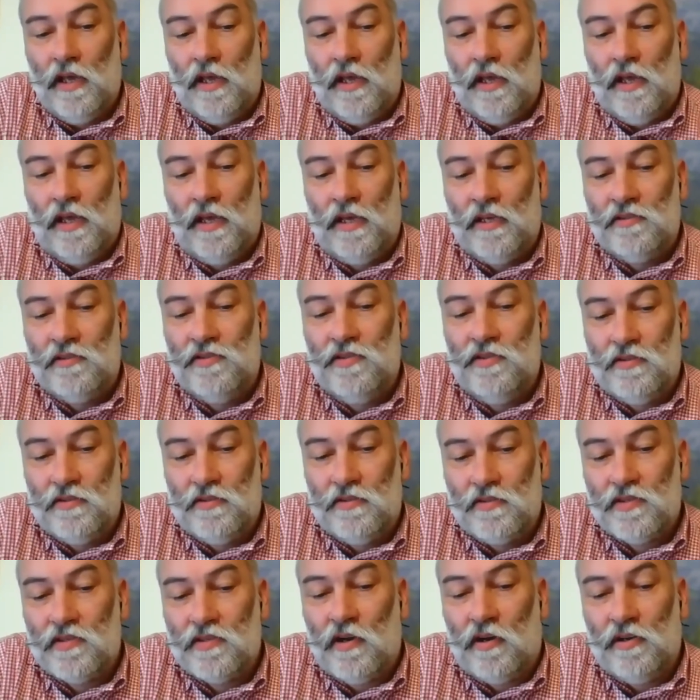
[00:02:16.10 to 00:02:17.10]
has
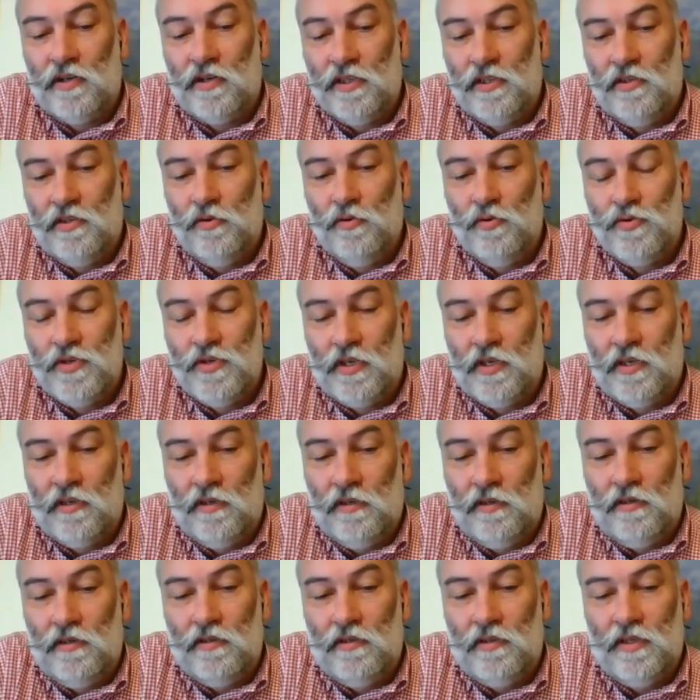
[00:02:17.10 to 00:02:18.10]
started
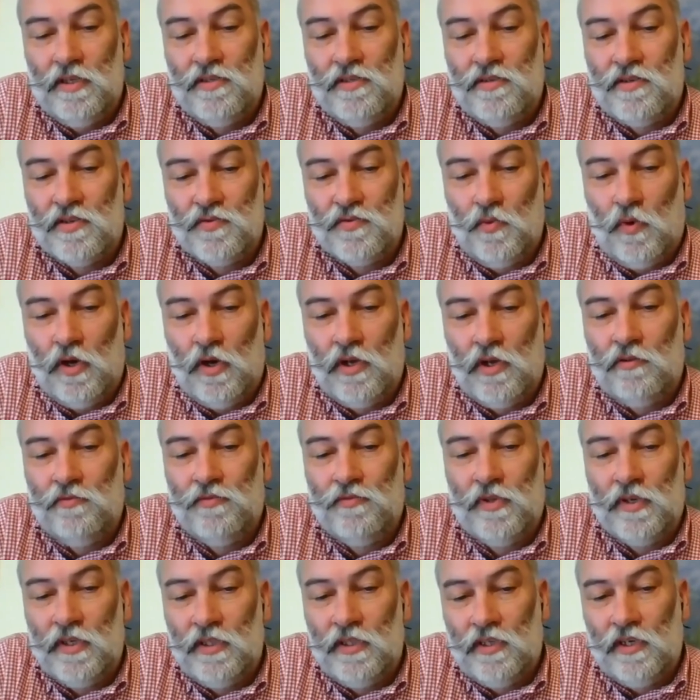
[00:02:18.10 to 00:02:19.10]
using this as one of
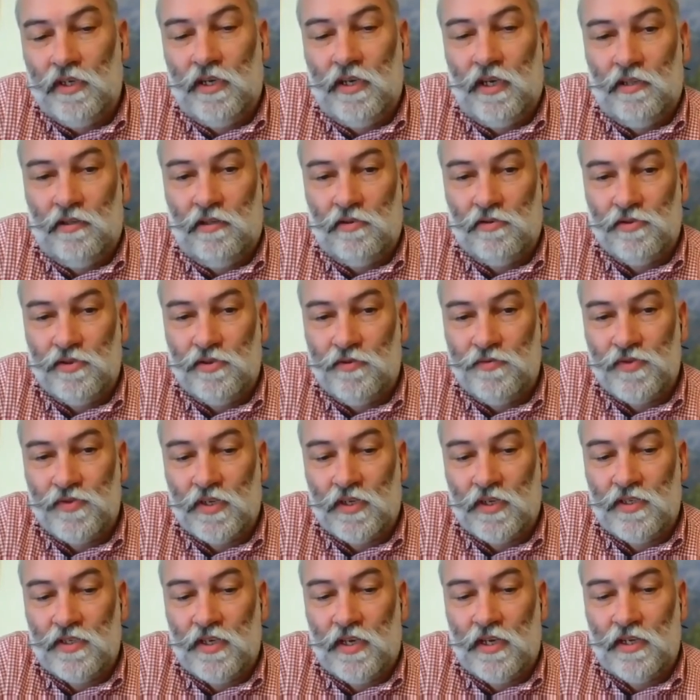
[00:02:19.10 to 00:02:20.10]
the indicators of
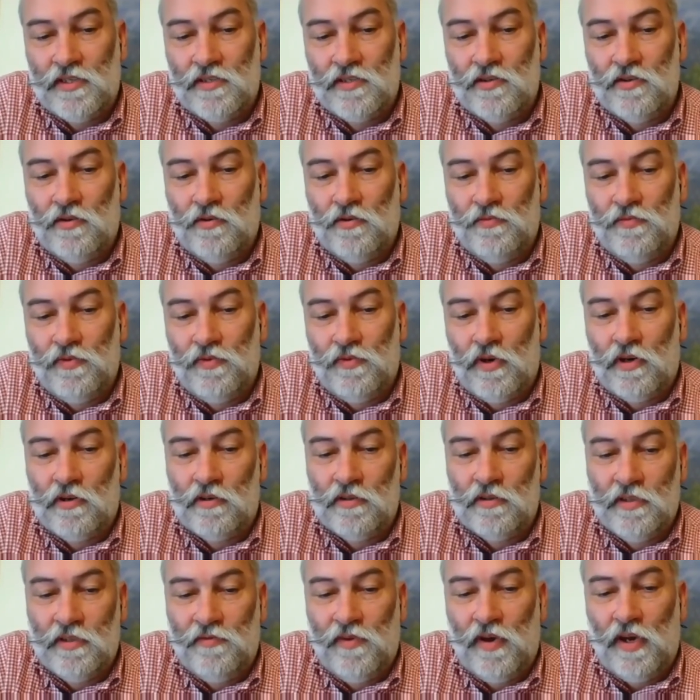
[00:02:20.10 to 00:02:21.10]
success of
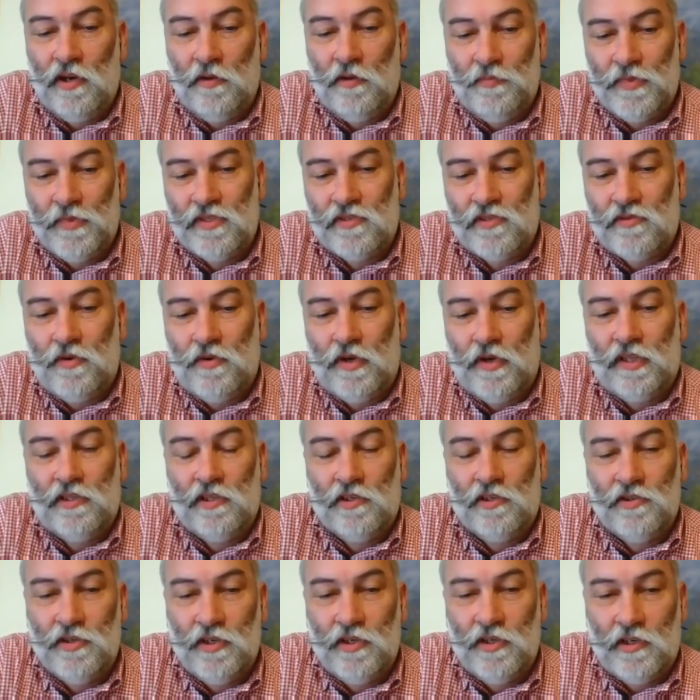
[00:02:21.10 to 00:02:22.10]
our development
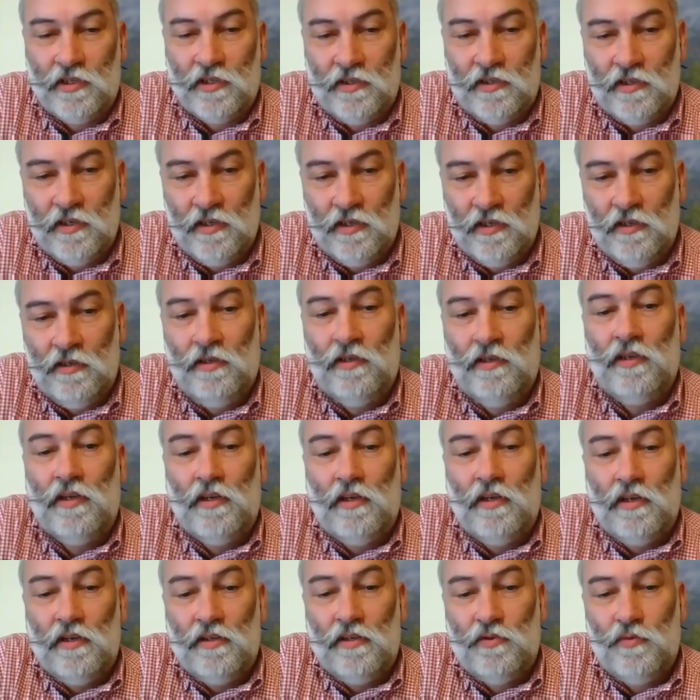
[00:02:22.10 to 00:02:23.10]
strategy until
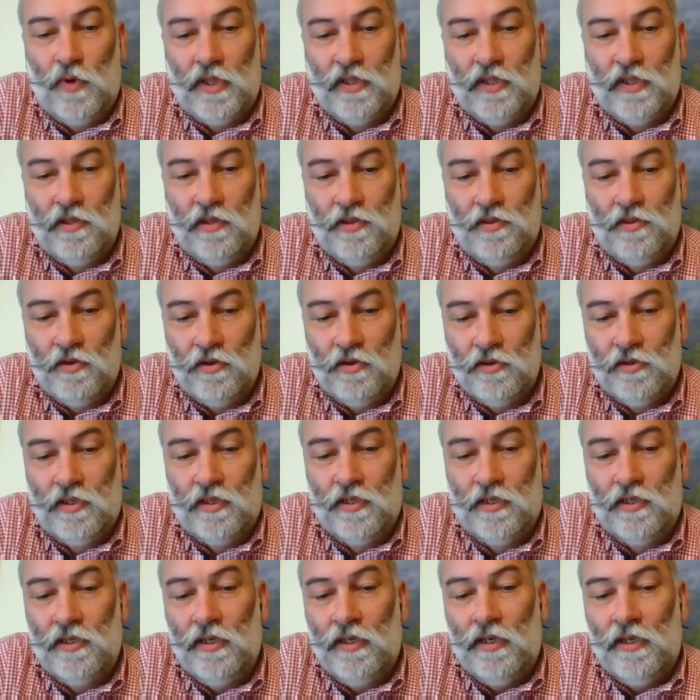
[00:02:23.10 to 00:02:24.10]

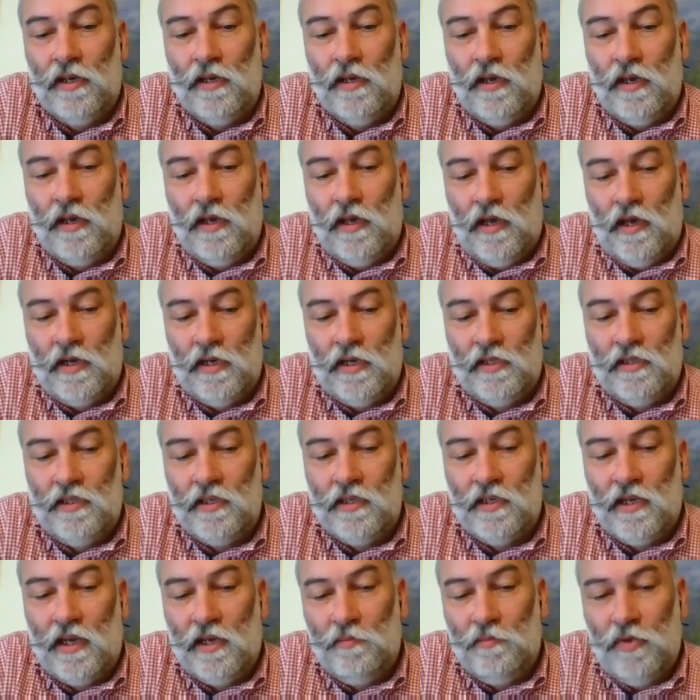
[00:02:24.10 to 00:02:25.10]
2030. And
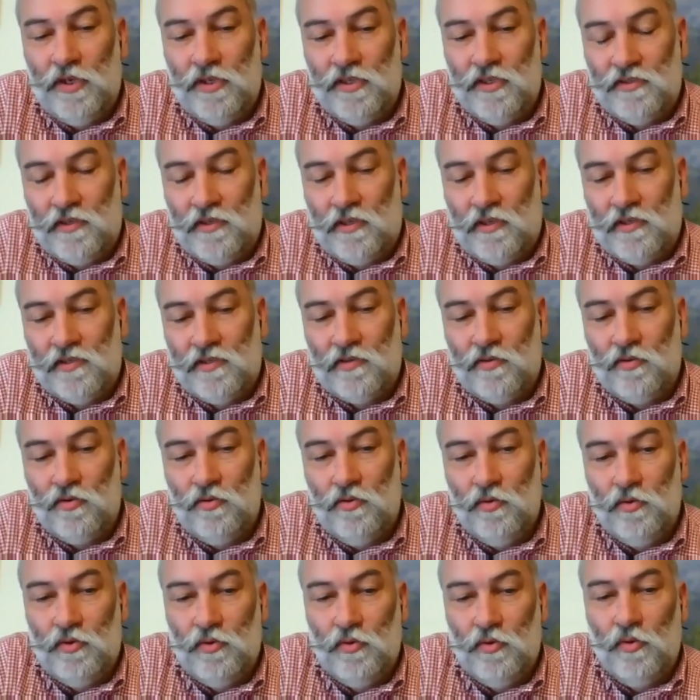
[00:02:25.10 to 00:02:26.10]
it enables us to
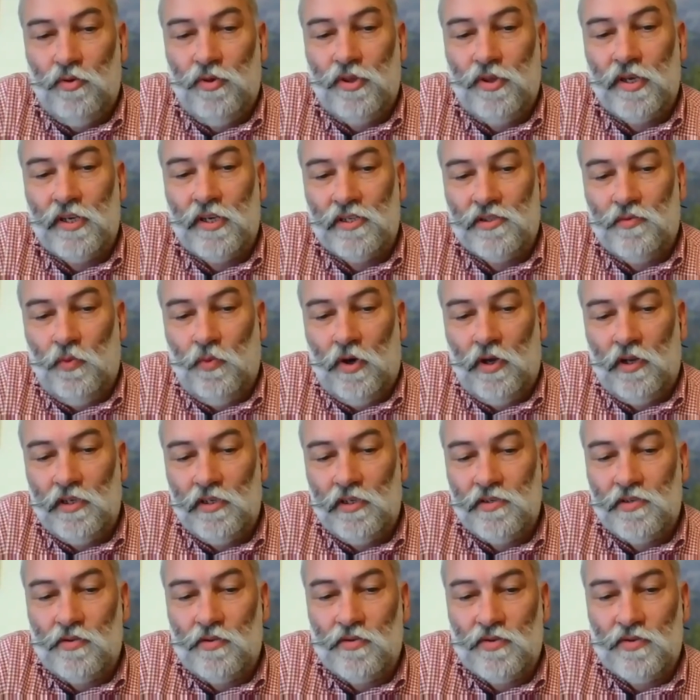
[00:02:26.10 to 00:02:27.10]
do two things. One
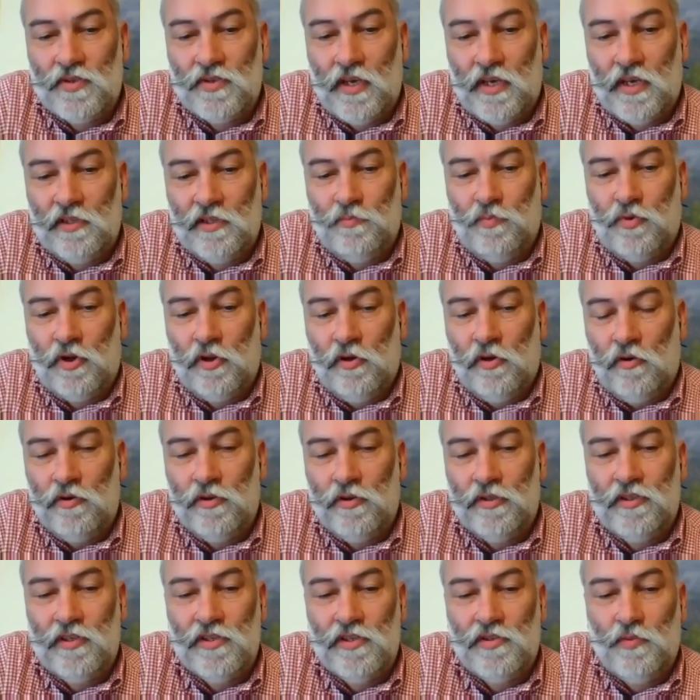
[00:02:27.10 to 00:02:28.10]
is to set
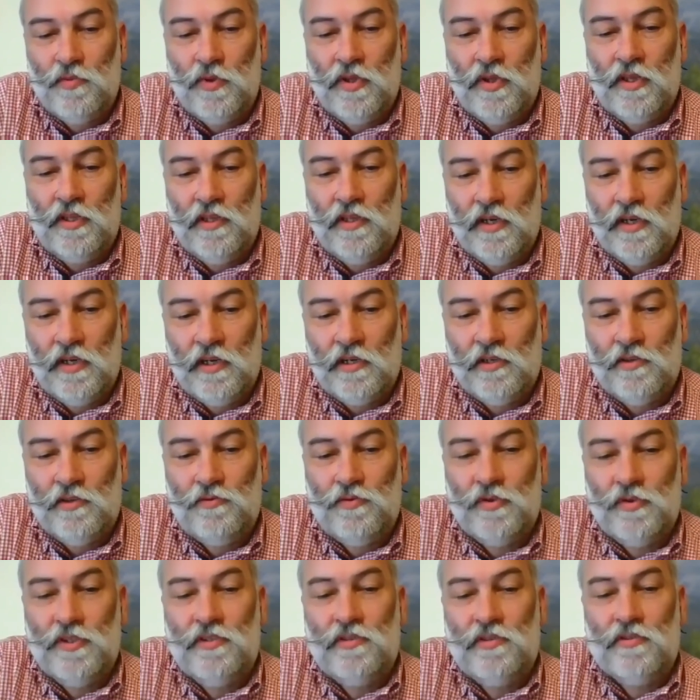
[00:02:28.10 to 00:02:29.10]
priorities within the
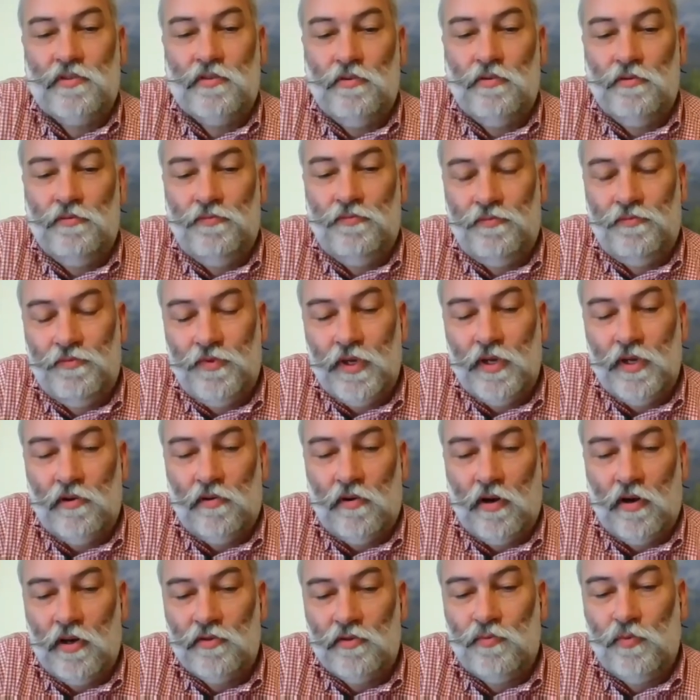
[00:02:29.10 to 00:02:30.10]
countries to figure
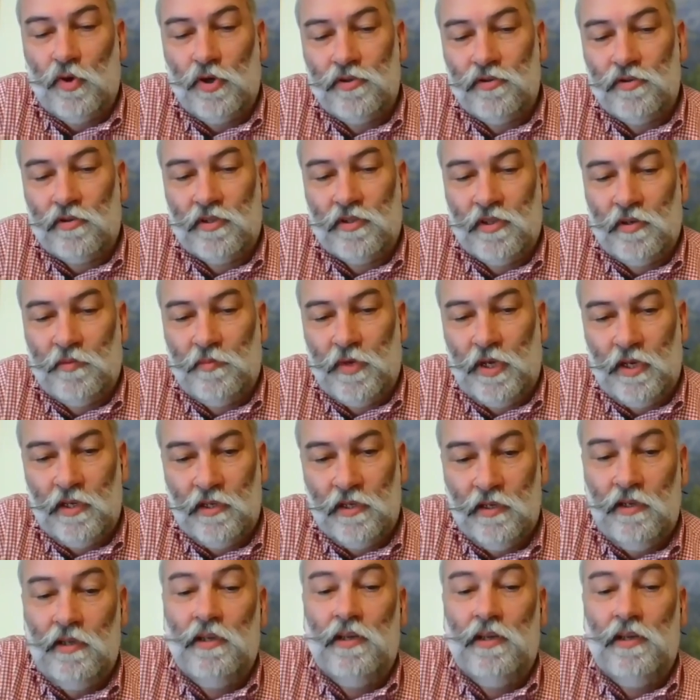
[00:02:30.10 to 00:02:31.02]
out what are the main